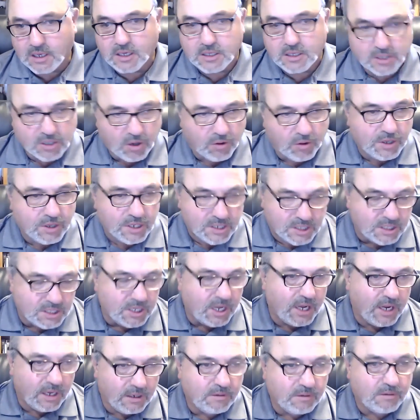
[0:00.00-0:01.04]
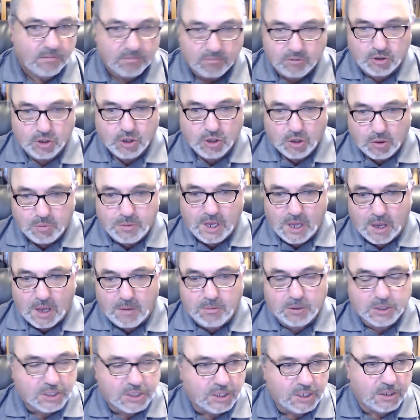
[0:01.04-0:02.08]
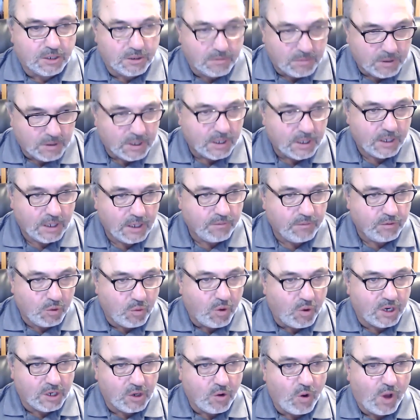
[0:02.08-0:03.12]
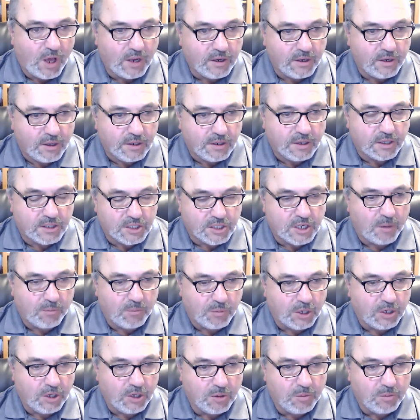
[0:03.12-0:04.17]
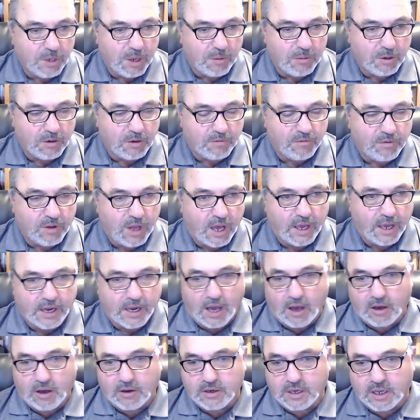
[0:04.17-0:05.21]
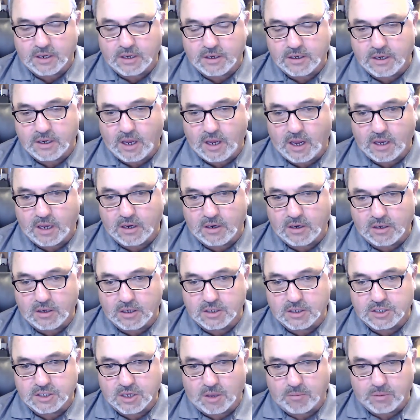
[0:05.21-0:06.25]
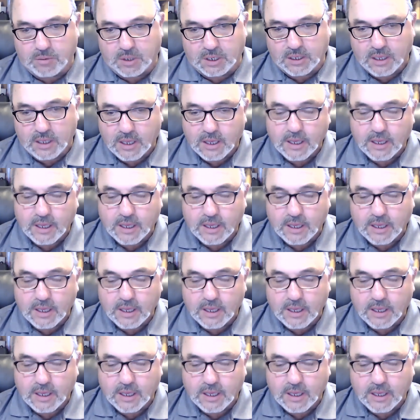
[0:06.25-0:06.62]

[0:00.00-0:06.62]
So this thing, you'll be able to, if you want to go out and look at something, you'll be able to fly it out and look at something.